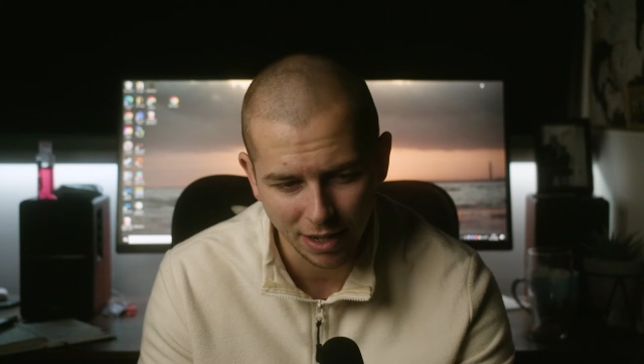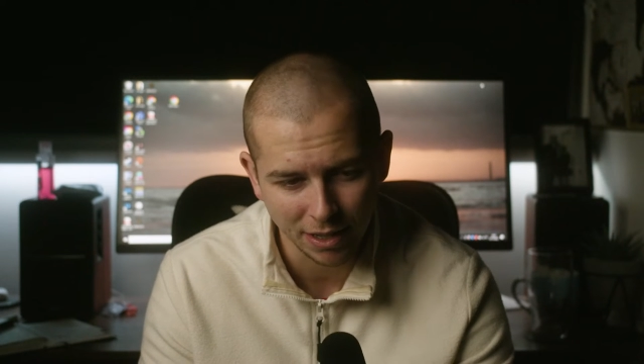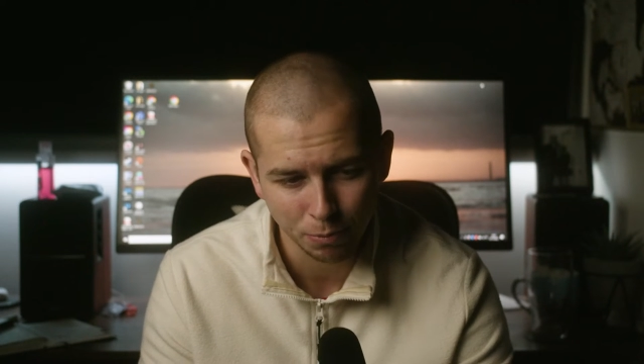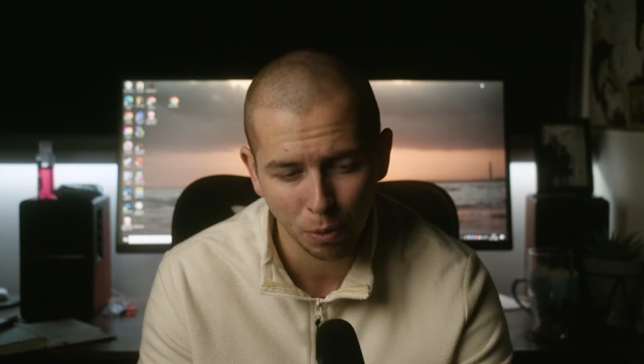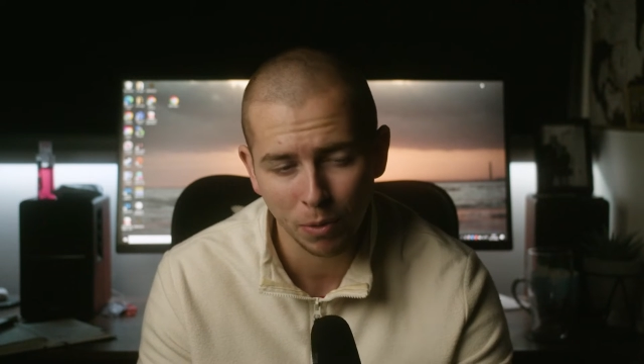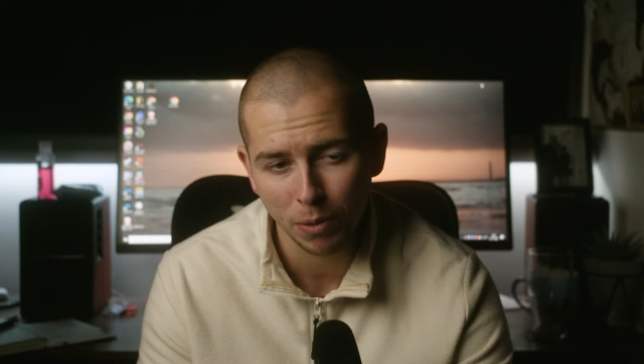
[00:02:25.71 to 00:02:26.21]
and
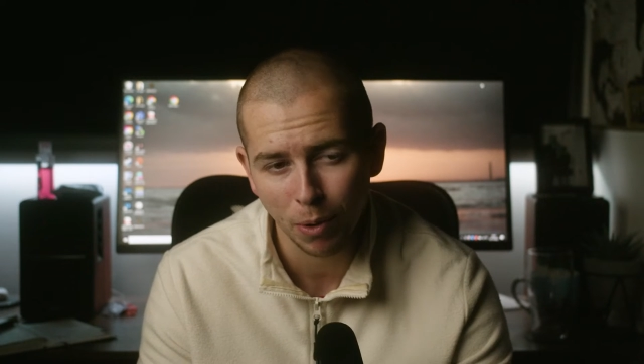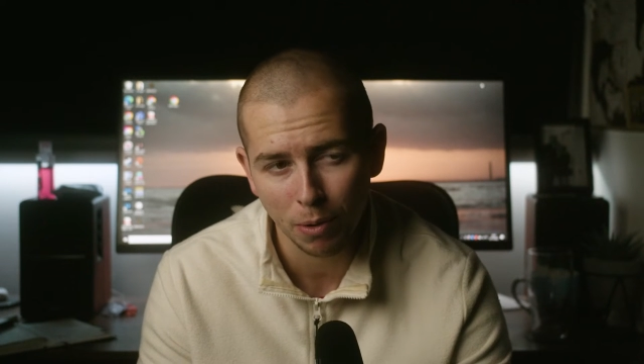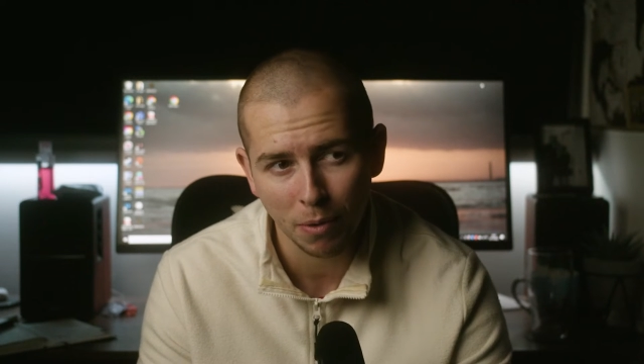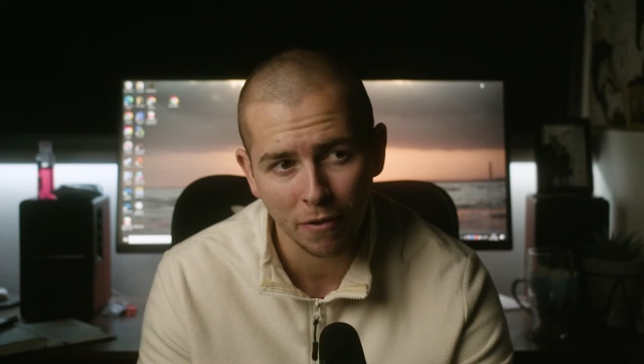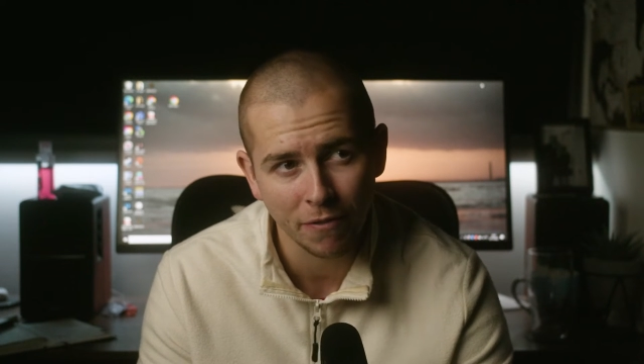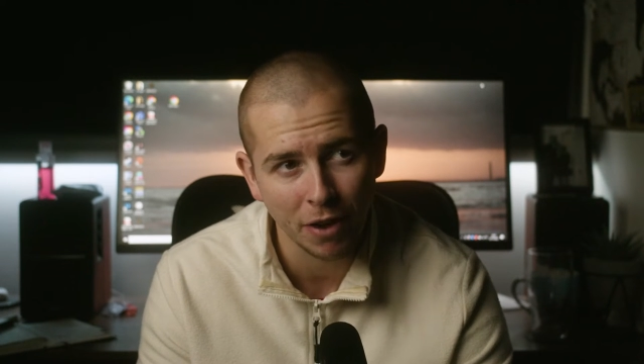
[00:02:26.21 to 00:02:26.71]
it's probably one
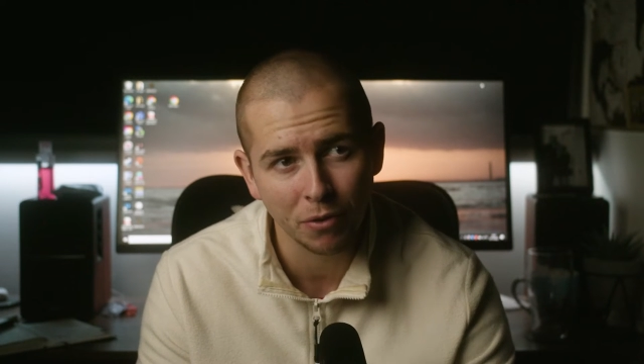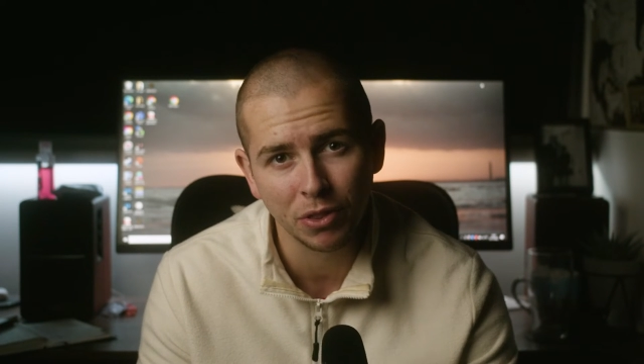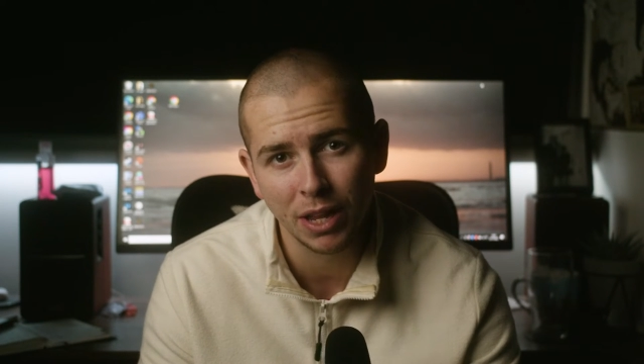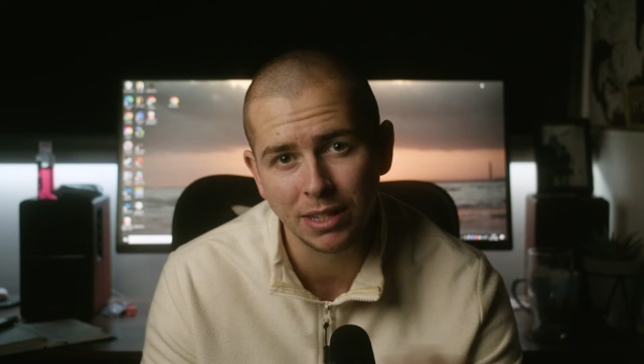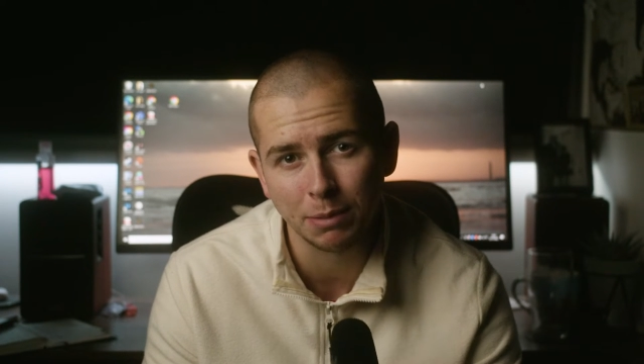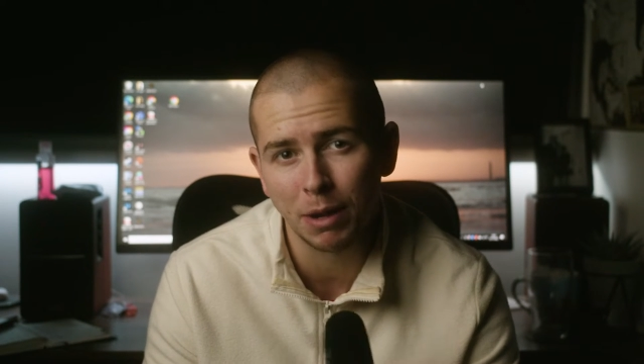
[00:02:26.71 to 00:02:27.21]
of my favorite
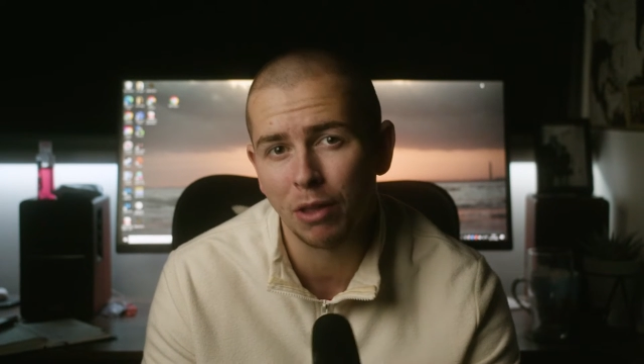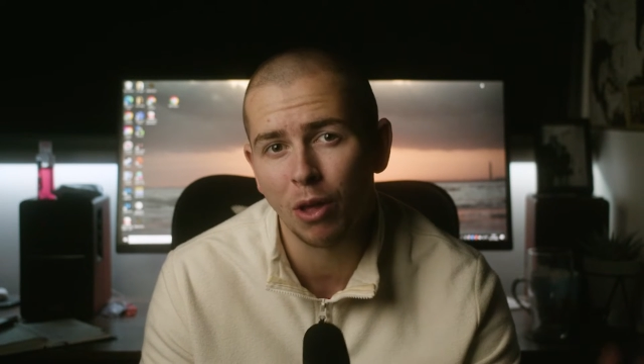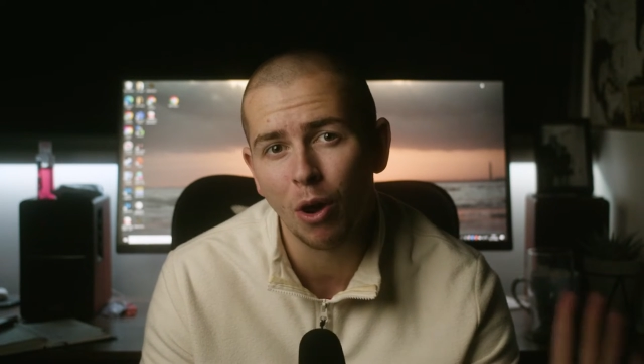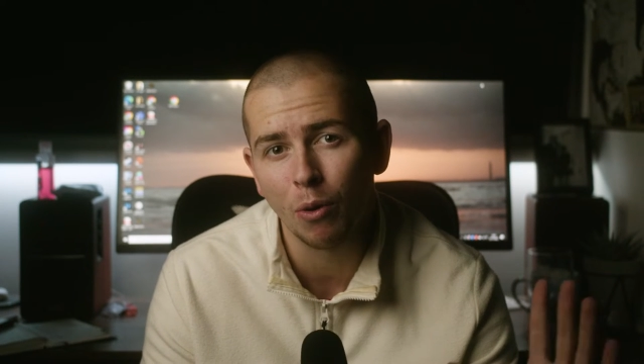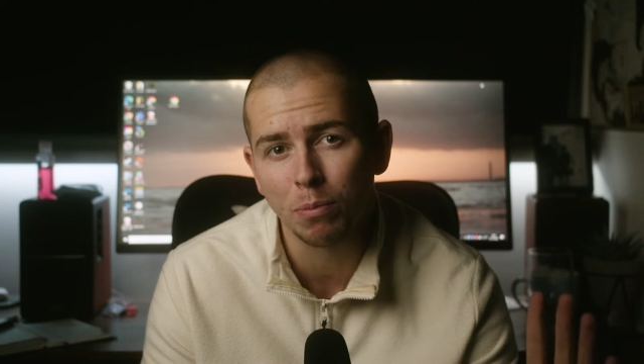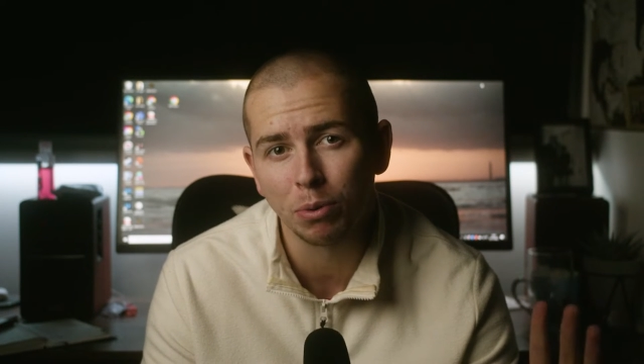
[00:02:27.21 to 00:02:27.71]
things about
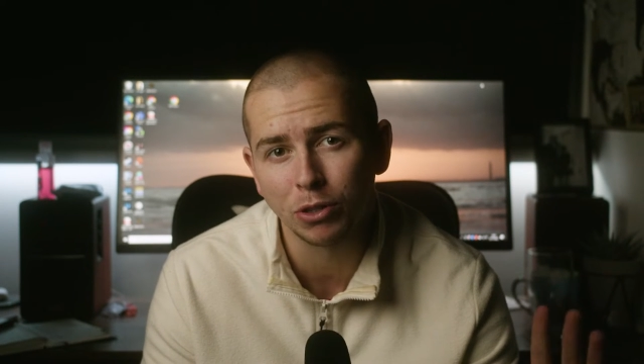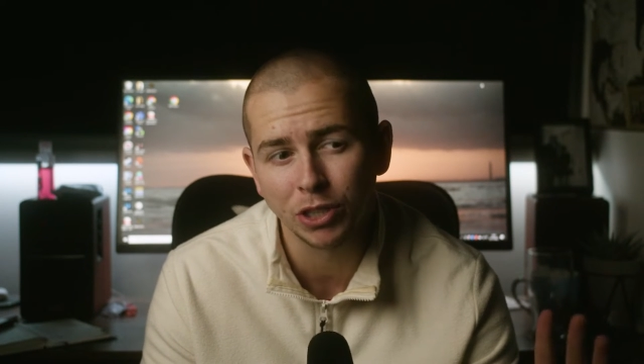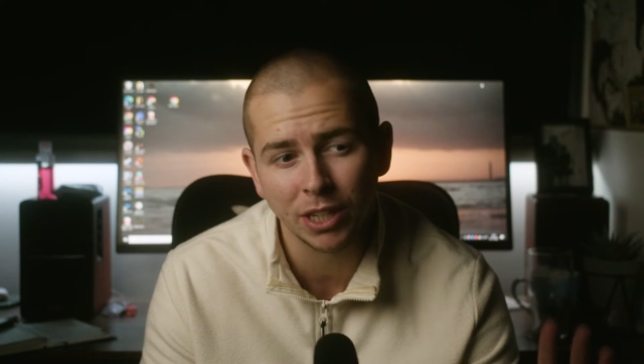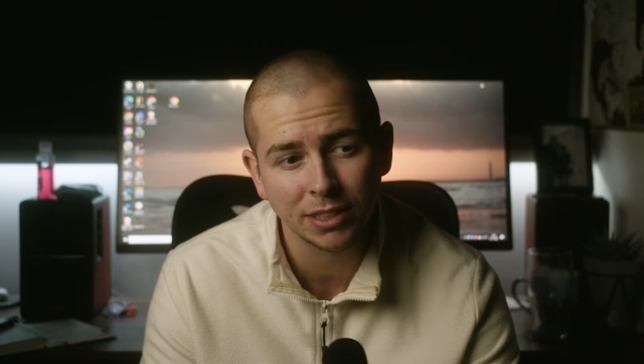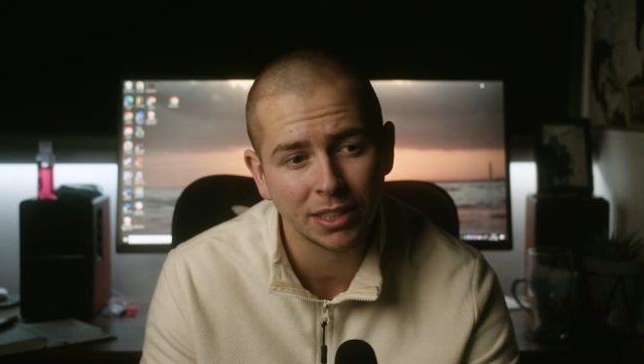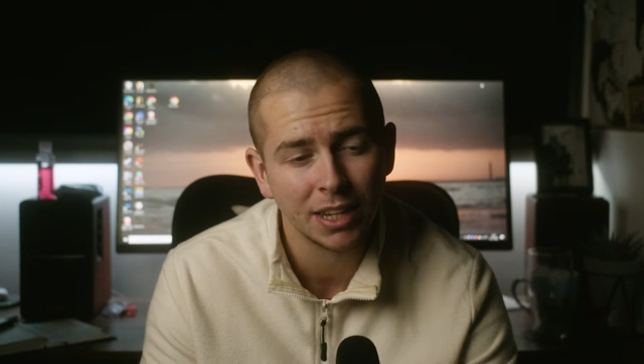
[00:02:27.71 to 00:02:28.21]
the whole
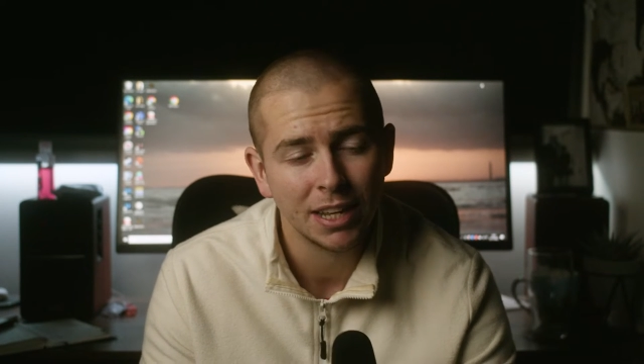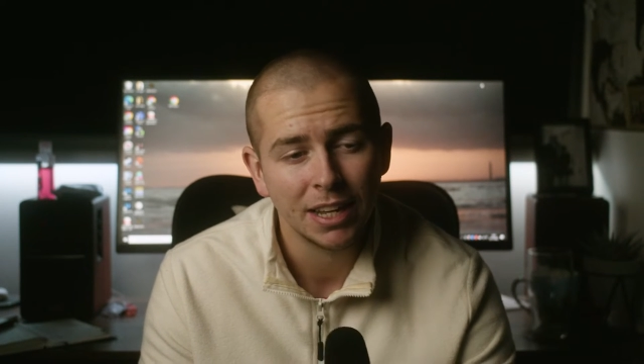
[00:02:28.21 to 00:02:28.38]
project.